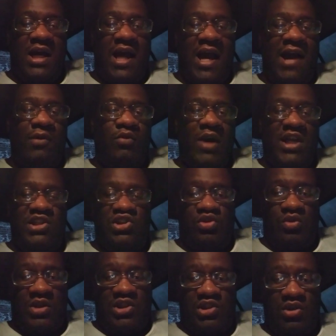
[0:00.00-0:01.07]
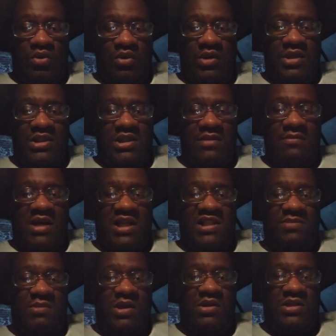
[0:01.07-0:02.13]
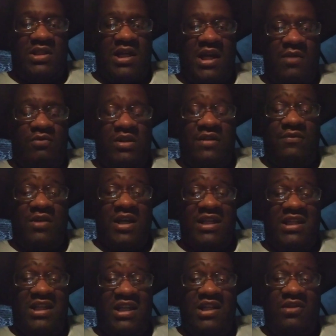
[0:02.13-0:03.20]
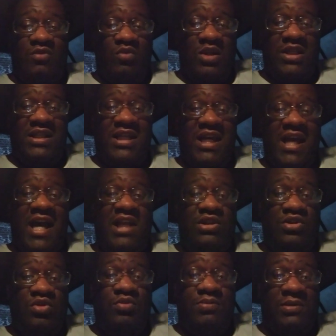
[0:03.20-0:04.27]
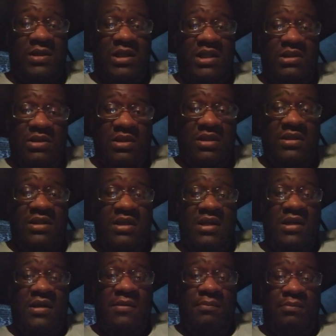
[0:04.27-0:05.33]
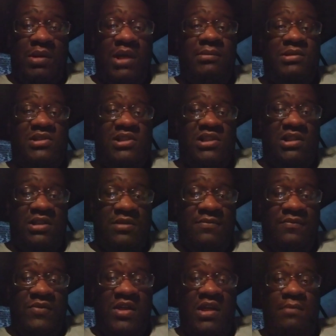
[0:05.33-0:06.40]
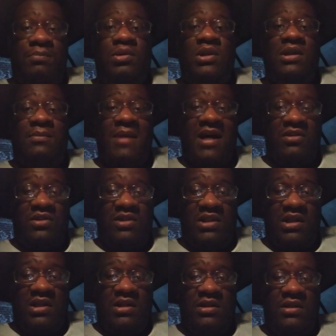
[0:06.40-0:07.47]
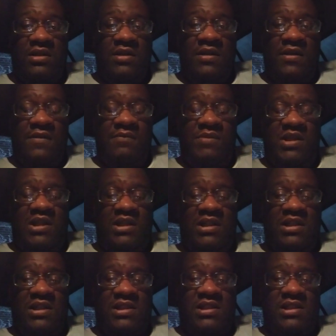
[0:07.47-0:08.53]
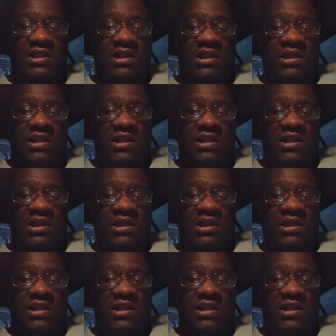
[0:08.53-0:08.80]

I write short stories in my spare time whenever I can, and one day I do plan on publishing them and putting them out there, because